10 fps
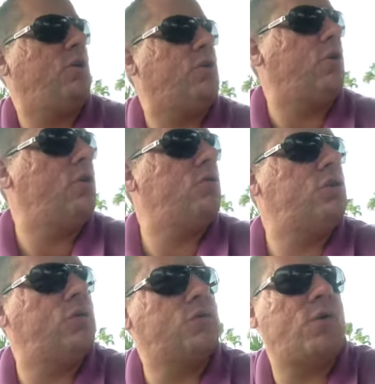can go
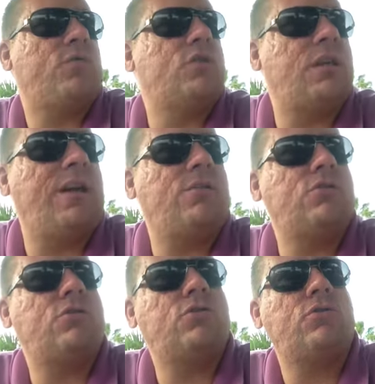to a service like
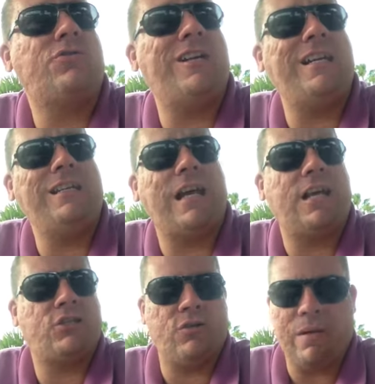
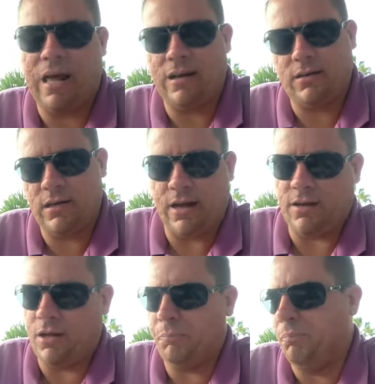
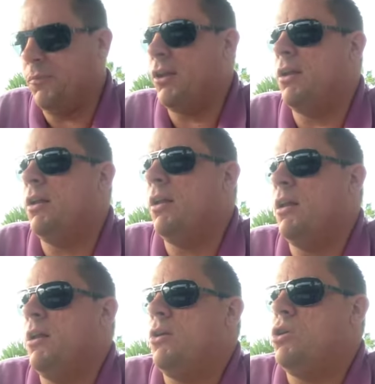screencast-o-matic.com,
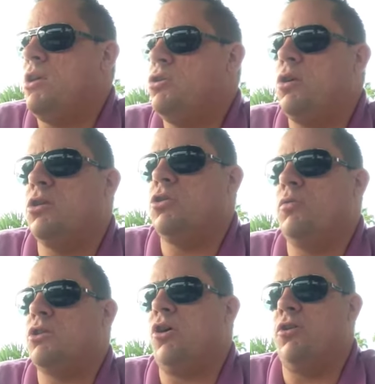and you can do
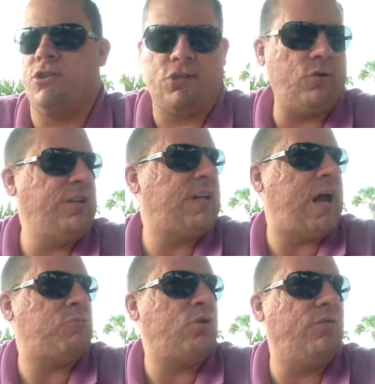what's called a screen
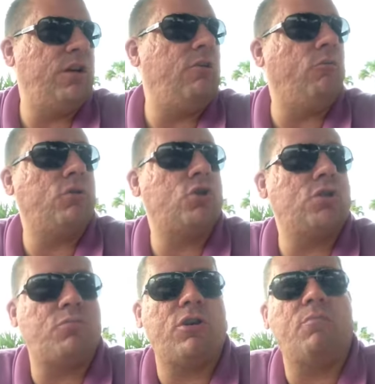capture video, which
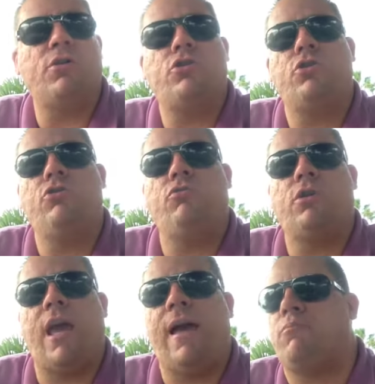is pretty much you
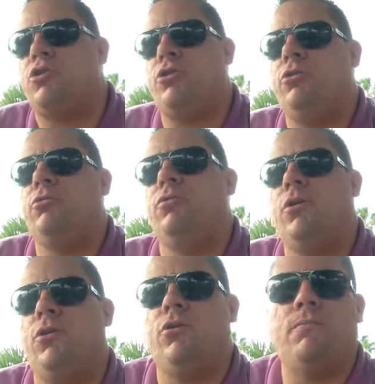capture
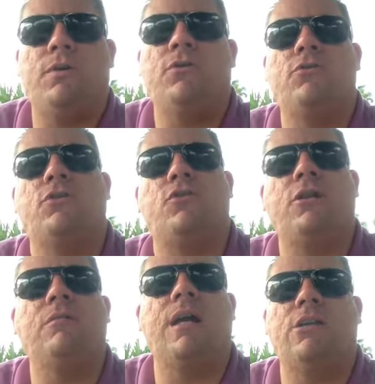your computer
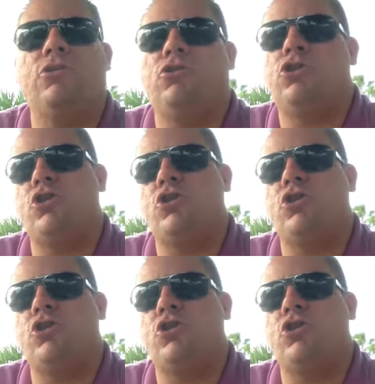screen and you